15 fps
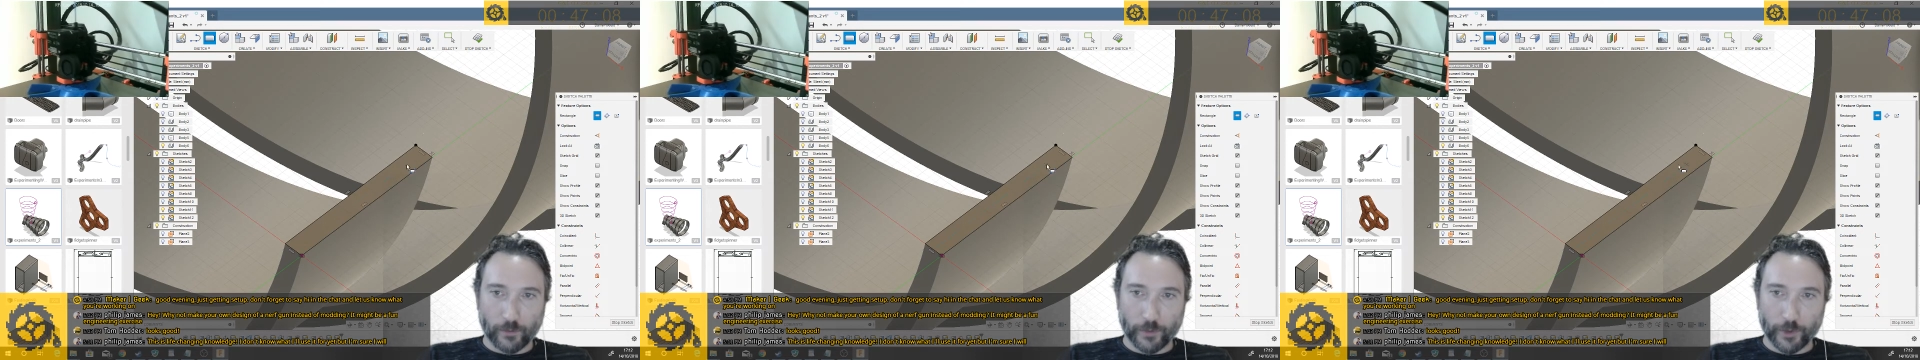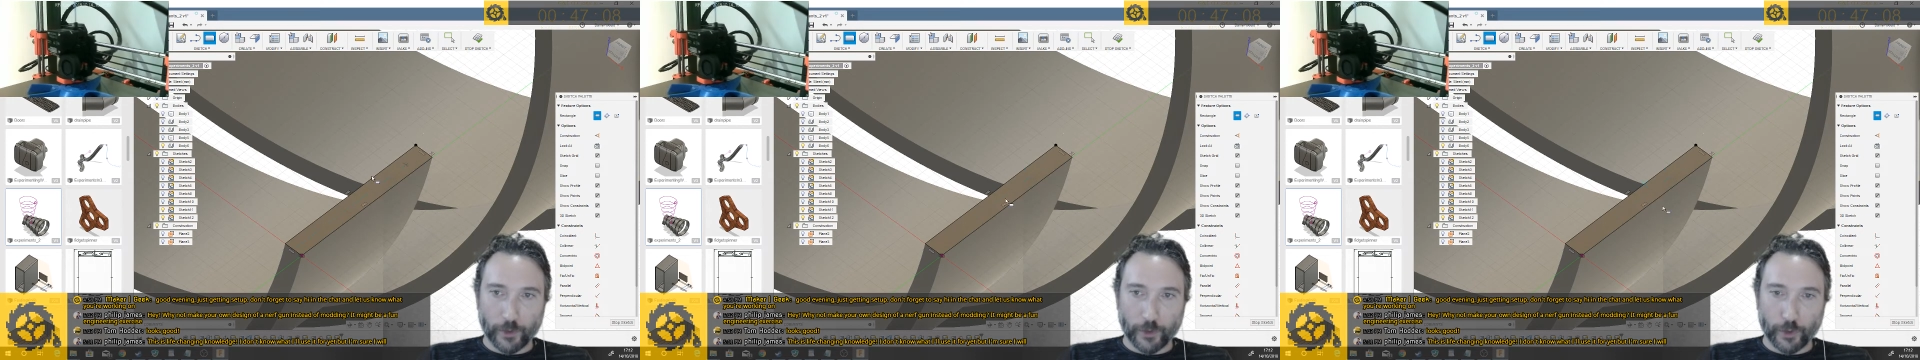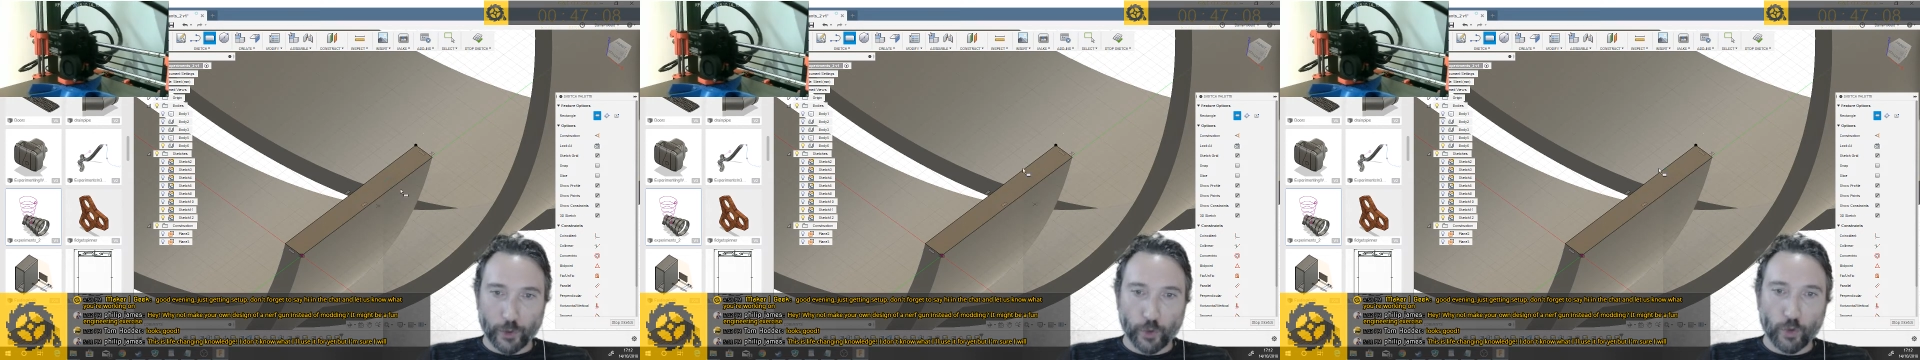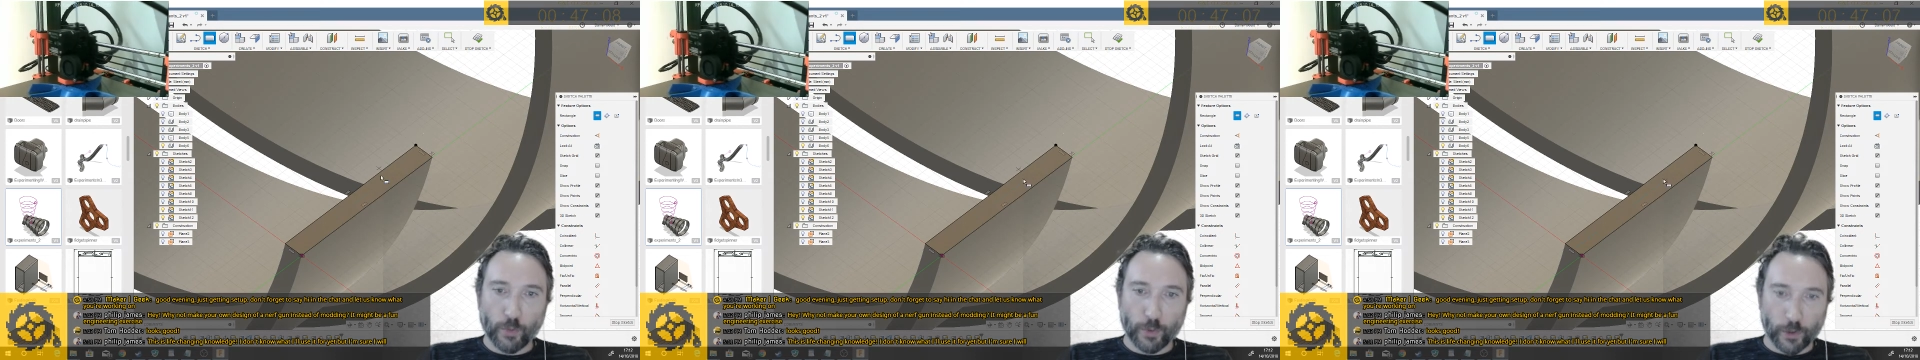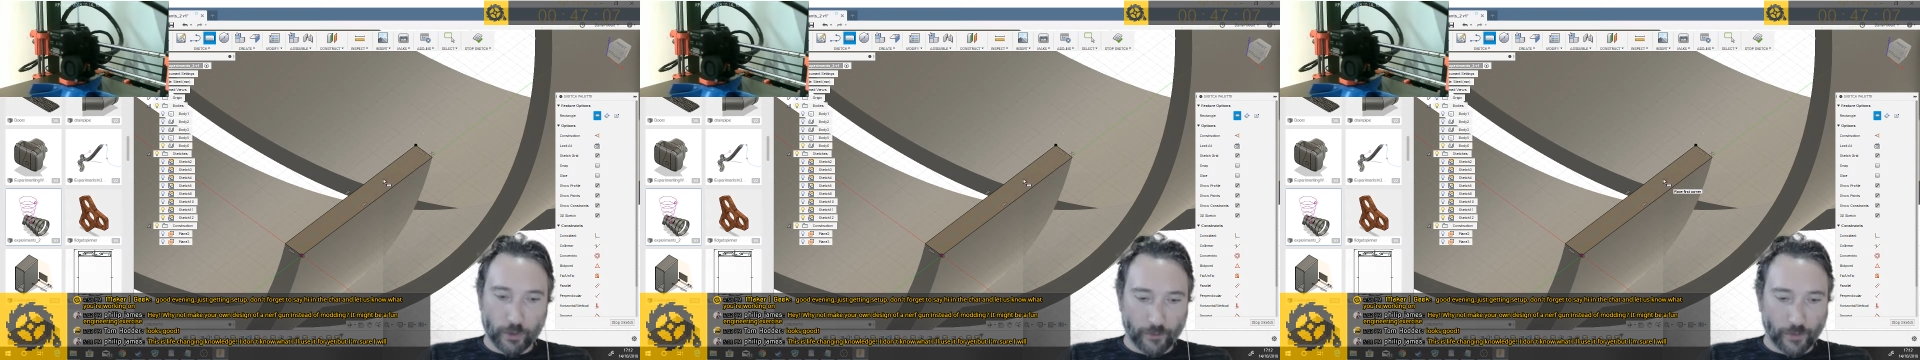a new
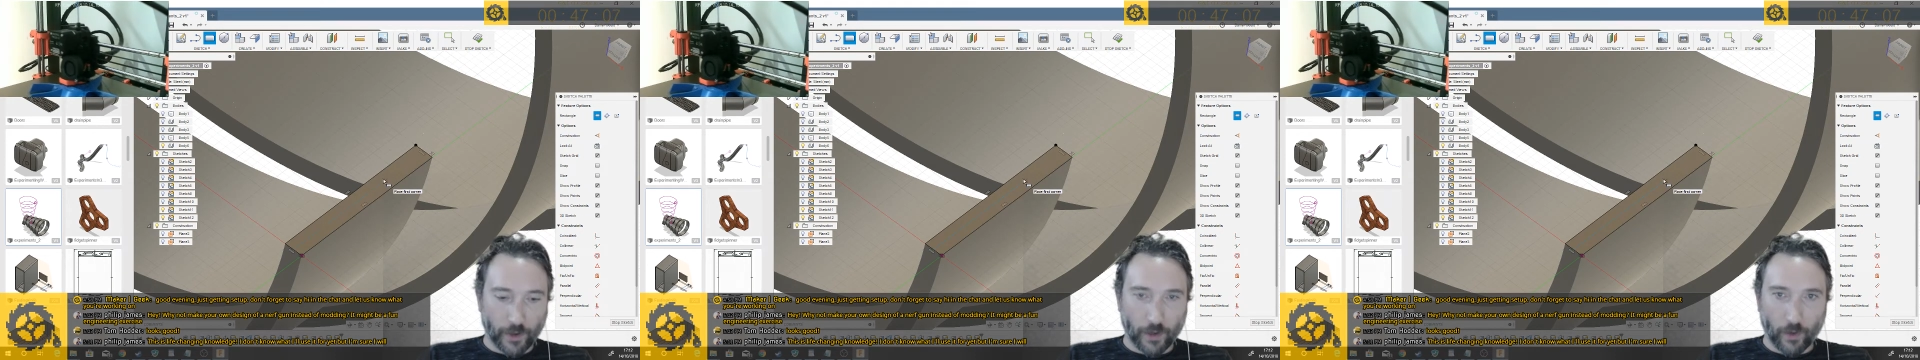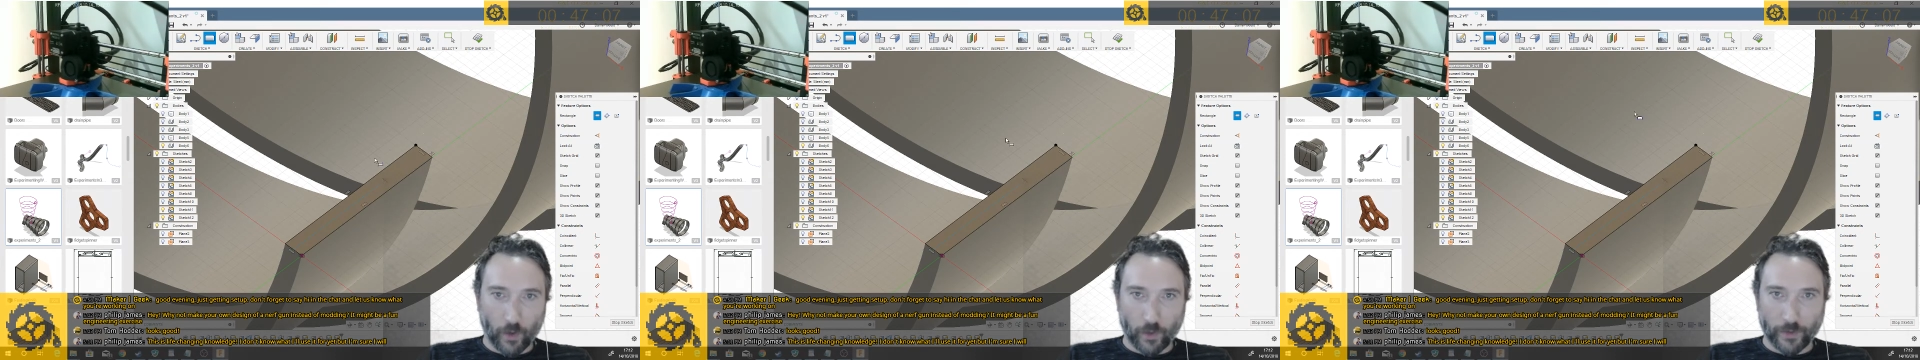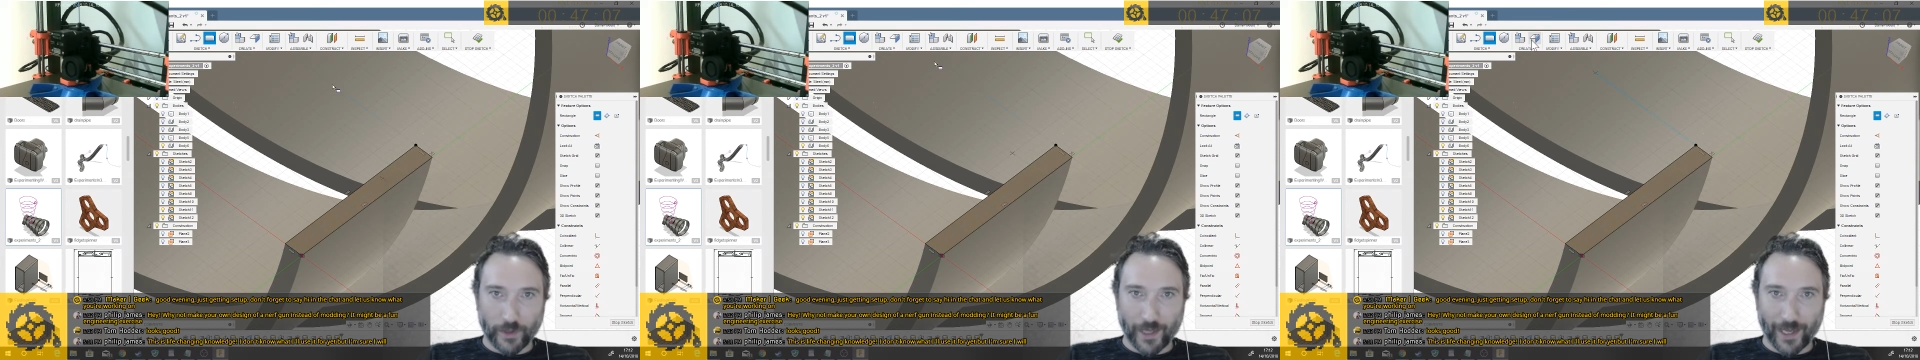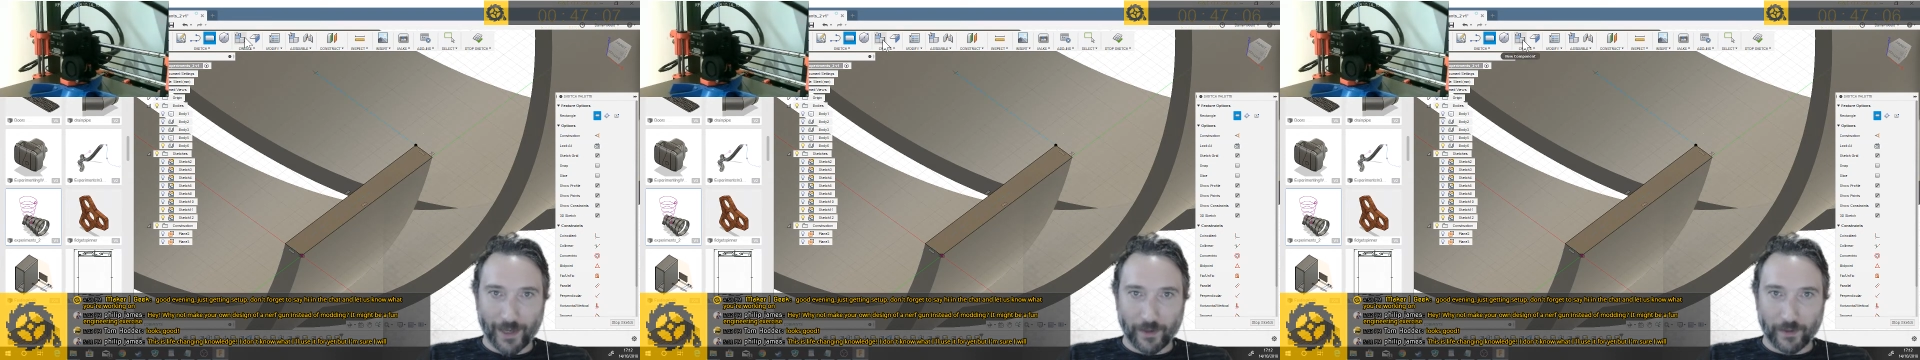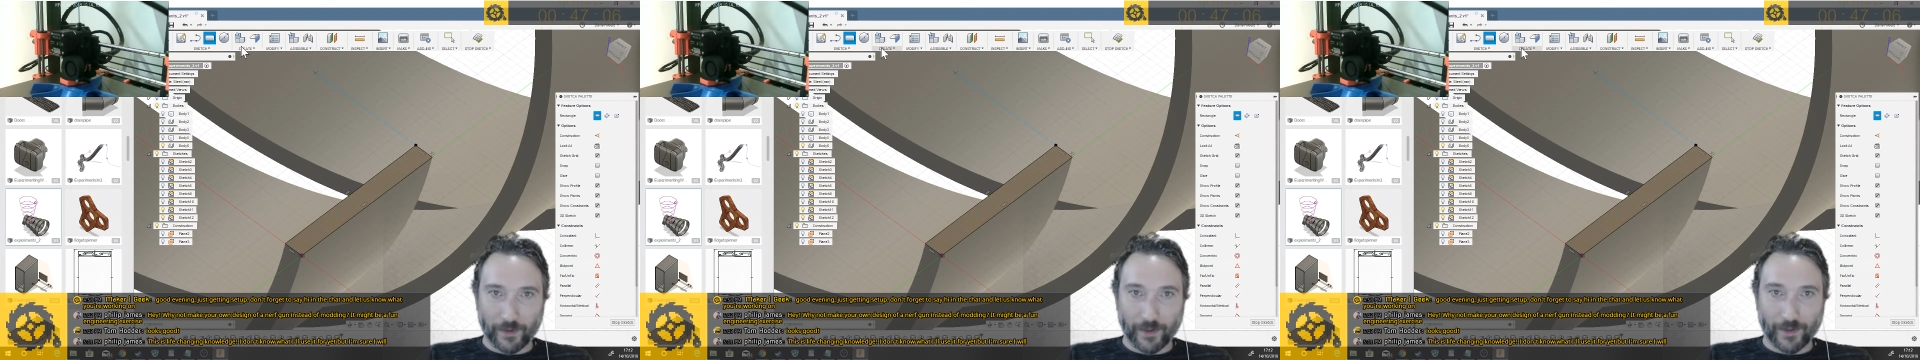profile on the end,